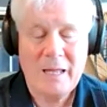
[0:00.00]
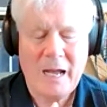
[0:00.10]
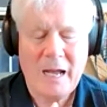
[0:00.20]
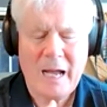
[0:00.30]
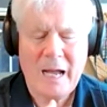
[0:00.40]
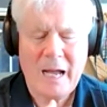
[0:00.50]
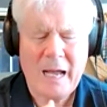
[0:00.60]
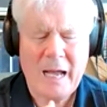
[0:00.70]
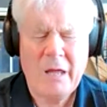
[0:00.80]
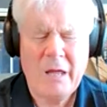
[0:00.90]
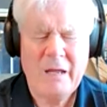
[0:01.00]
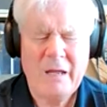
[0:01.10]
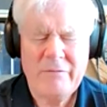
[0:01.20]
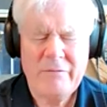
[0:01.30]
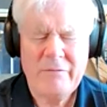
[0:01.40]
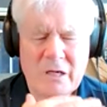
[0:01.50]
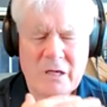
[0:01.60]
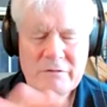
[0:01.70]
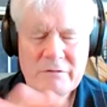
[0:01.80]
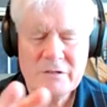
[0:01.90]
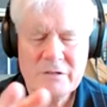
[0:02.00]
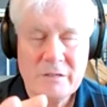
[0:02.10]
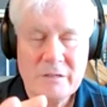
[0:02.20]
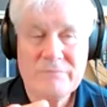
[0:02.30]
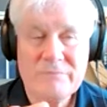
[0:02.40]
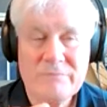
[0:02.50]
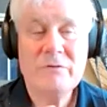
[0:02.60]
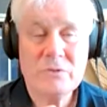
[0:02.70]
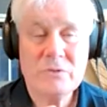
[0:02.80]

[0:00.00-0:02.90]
and knew what an airplane was, and that was some of the